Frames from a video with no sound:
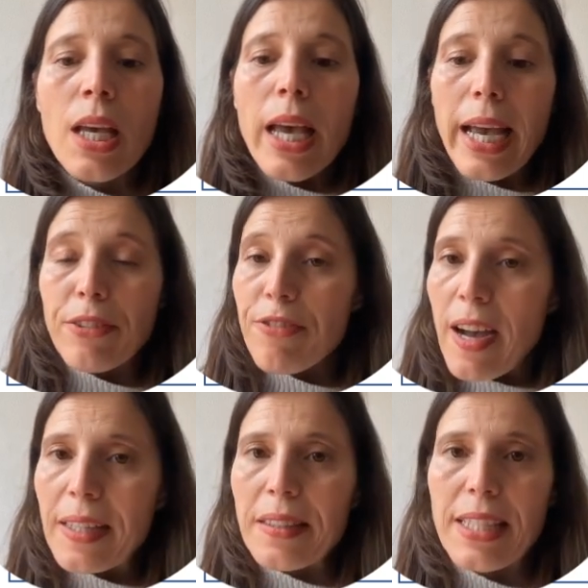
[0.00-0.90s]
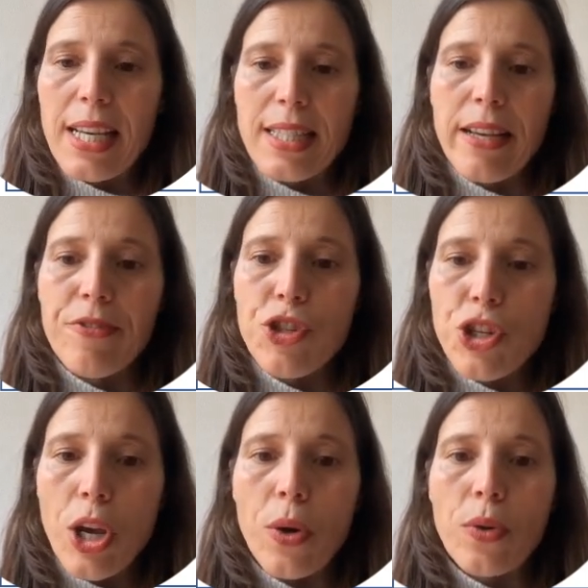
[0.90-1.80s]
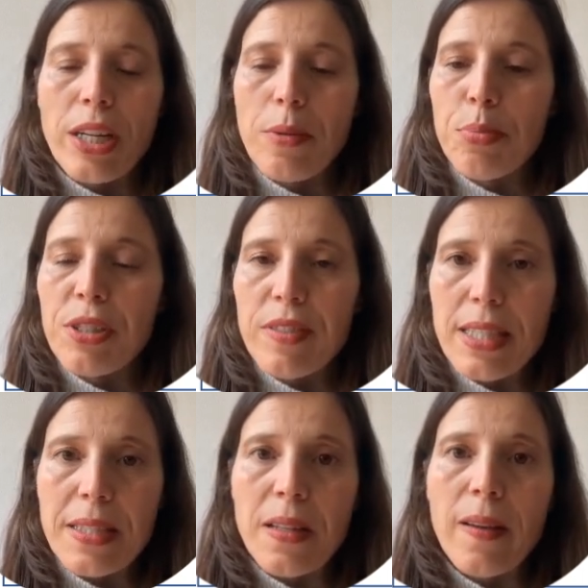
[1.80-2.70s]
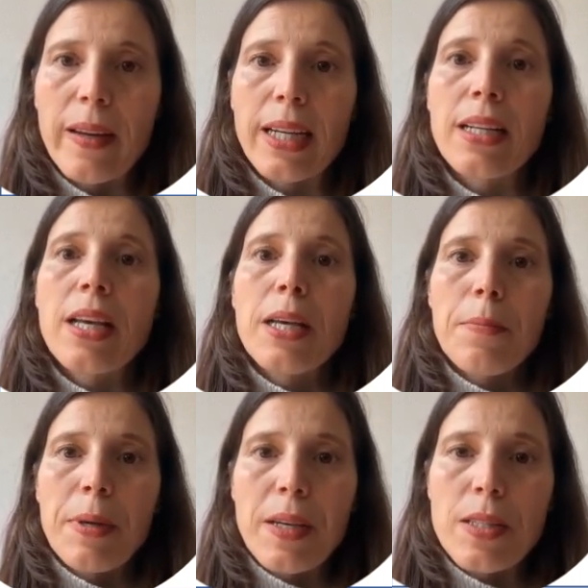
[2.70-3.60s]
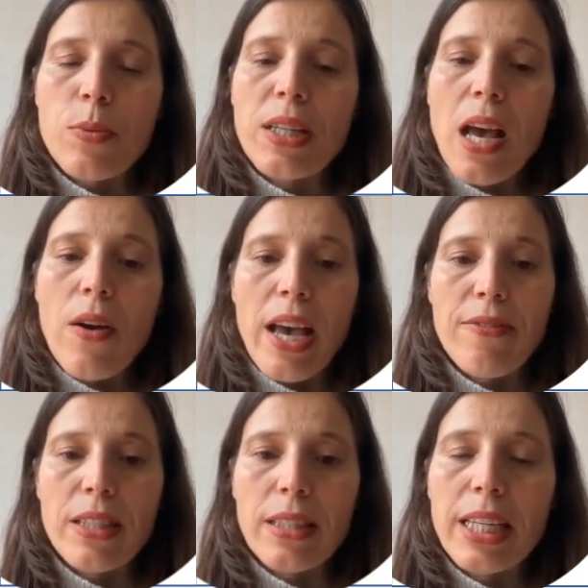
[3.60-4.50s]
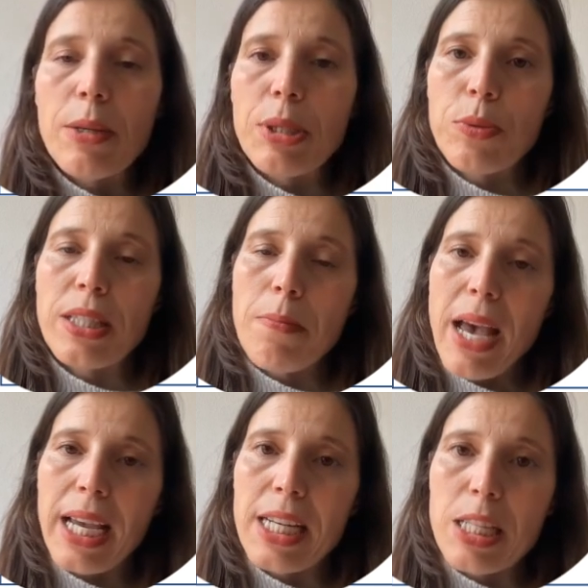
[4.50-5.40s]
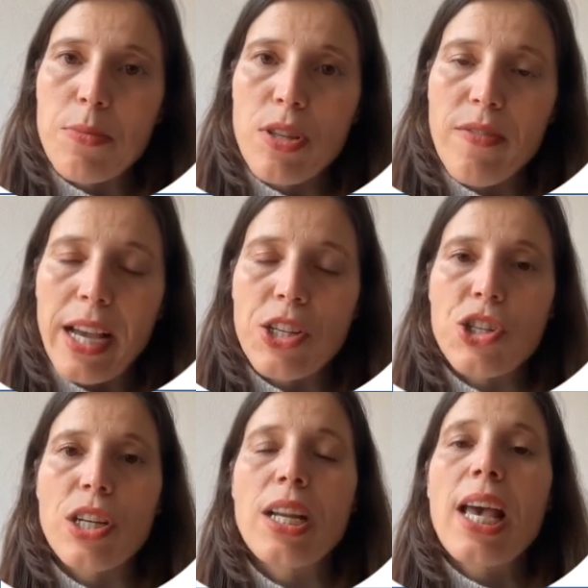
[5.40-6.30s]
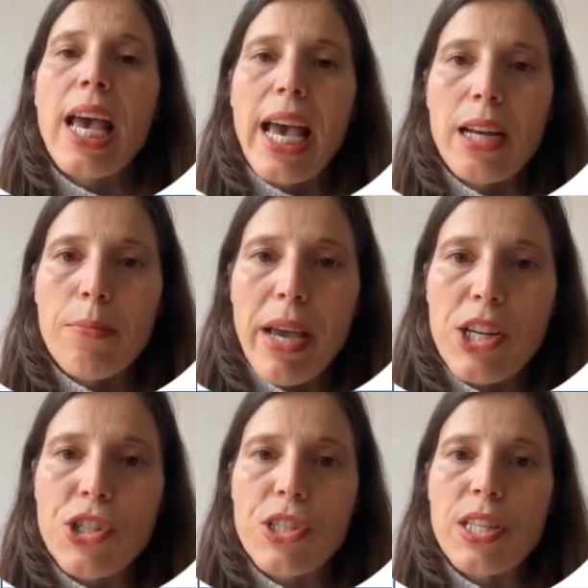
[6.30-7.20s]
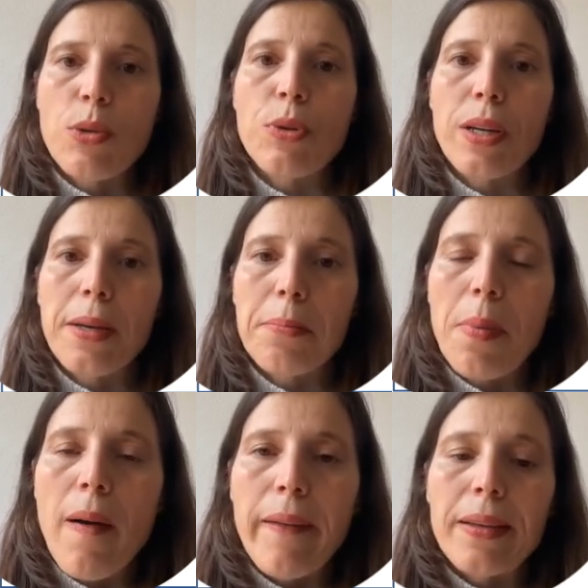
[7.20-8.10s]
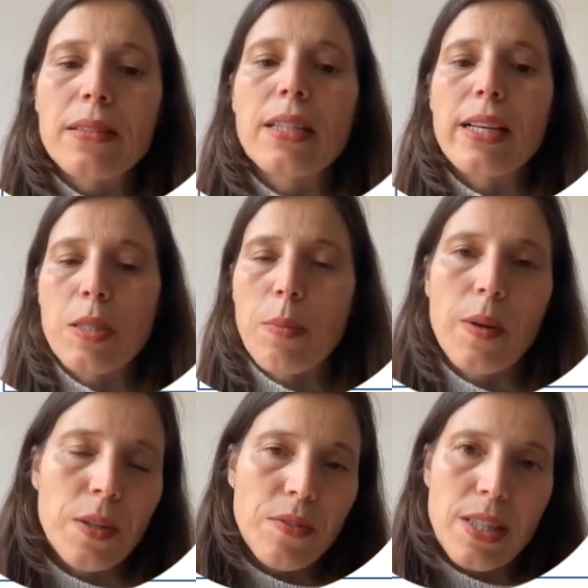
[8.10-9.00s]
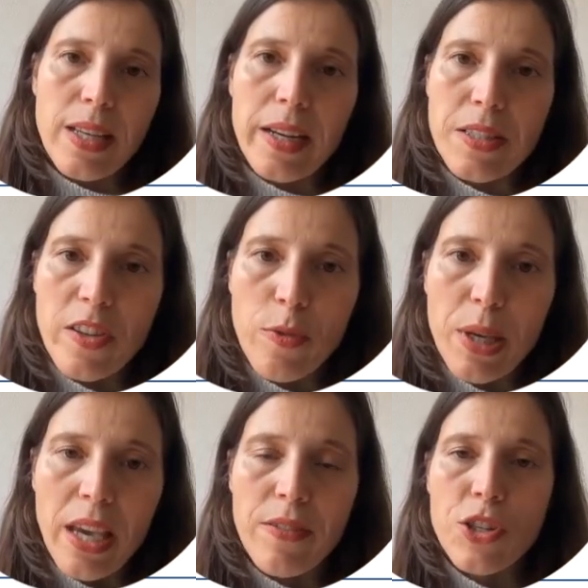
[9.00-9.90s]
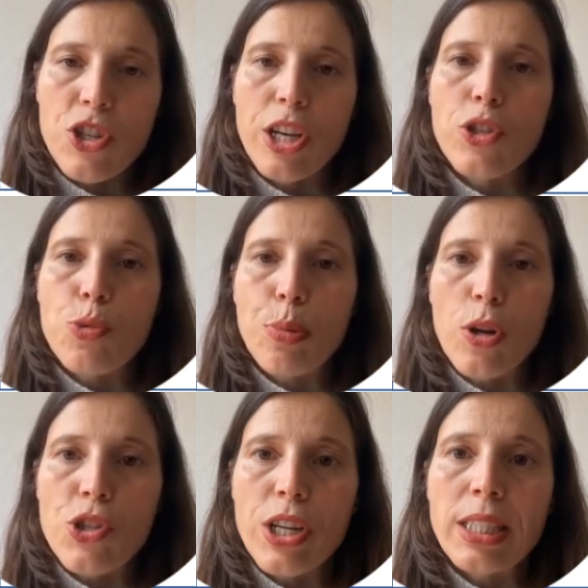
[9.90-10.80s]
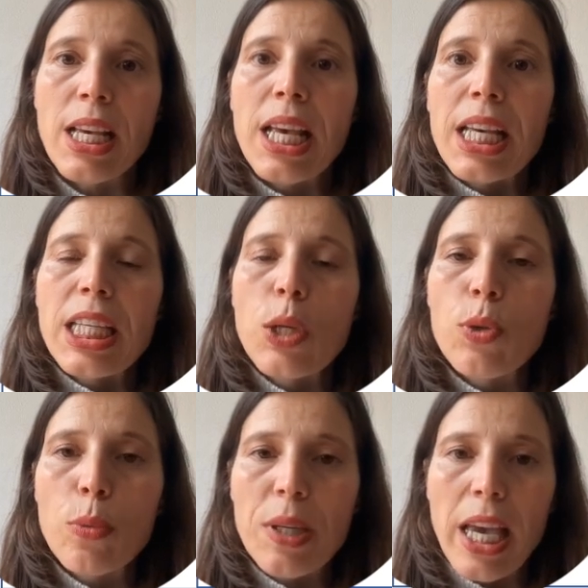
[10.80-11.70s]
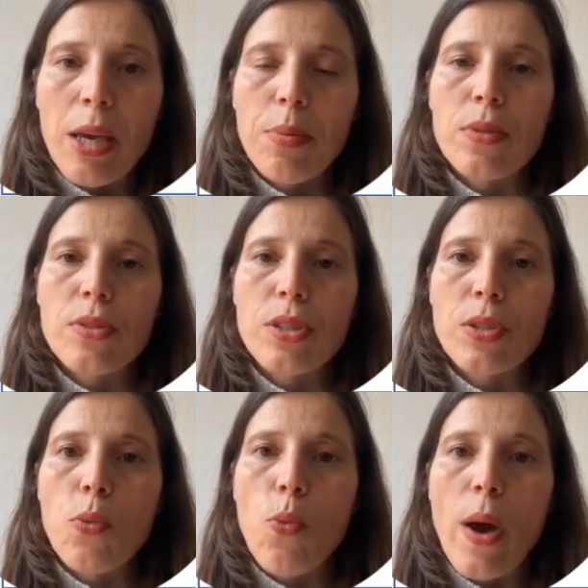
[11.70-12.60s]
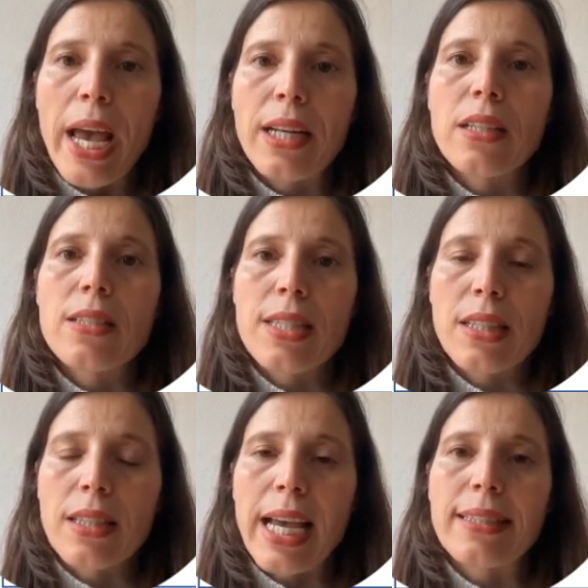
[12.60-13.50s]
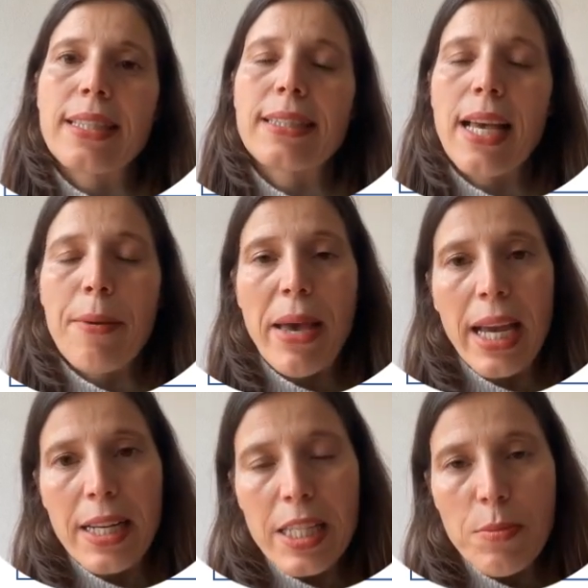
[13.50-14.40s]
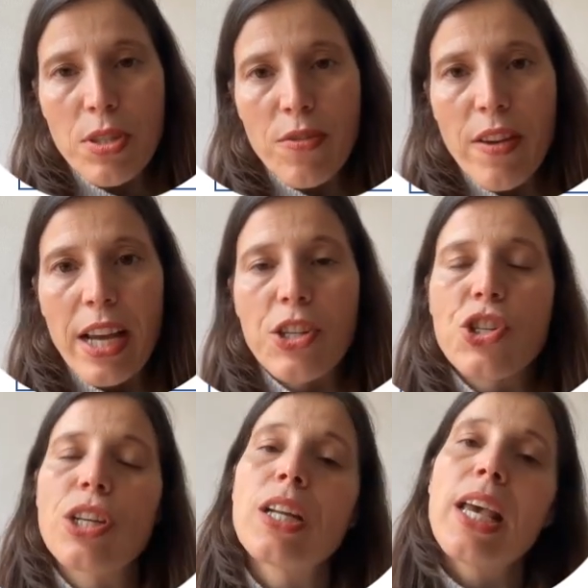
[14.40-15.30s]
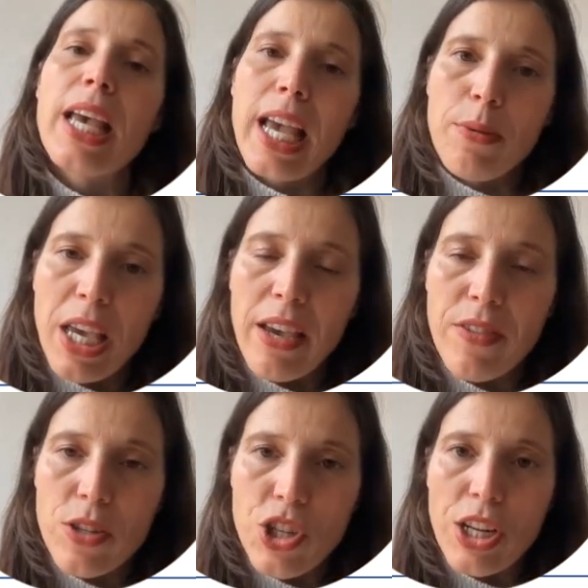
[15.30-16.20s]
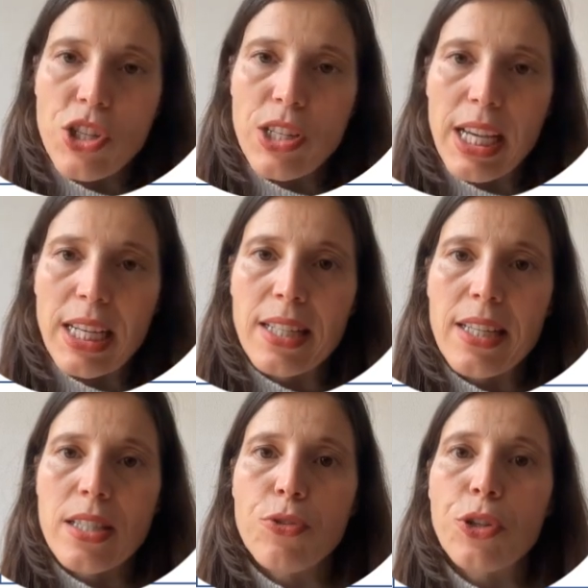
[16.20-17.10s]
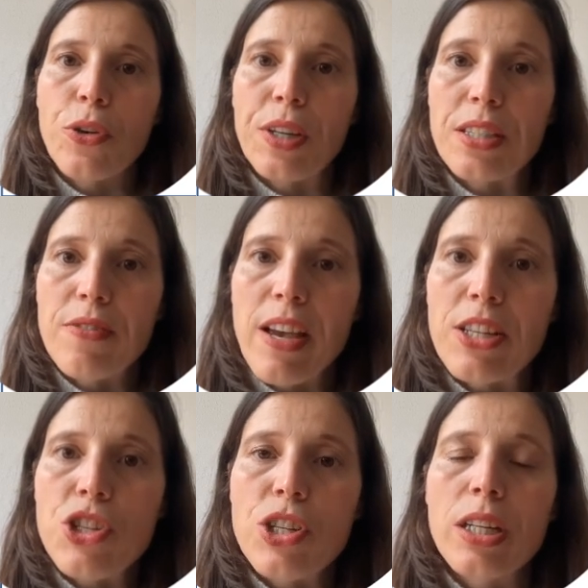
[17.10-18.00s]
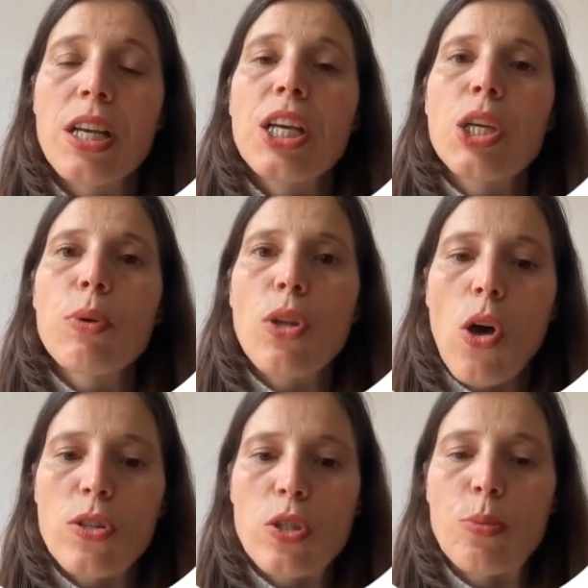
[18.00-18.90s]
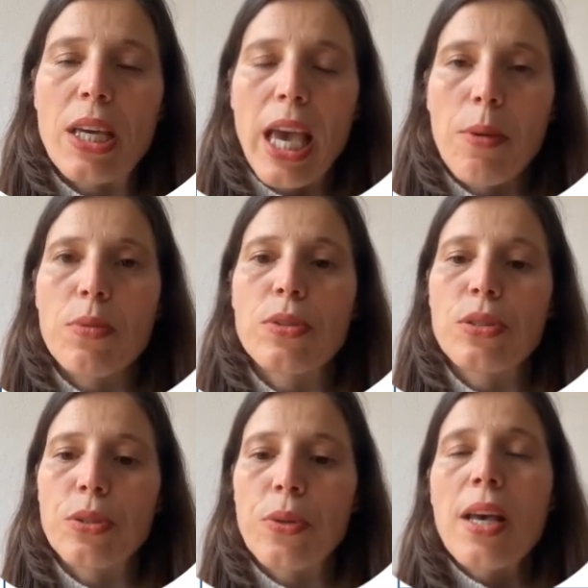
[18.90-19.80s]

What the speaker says: And finally, as I've shown in the previous slide, because we now have a link between the mechanisms of action and measures that were compiled as part of the Science of Behavior Change project, you will be able to, when selecting the mechanisms of action and behavior change techniques for your intervention, you will also be able to